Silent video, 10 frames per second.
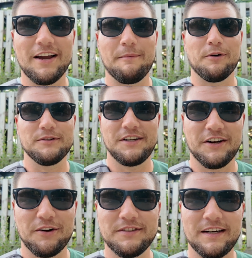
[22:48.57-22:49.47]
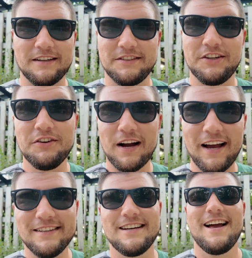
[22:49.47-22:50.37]
Keep cruising and coasting. I'll see you
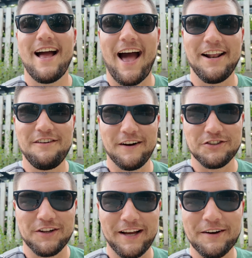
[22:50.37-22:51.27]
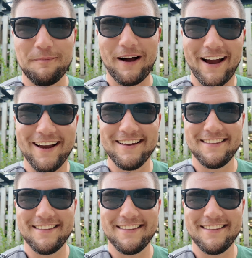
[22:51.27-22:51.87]
guys at Adventureland. Bye.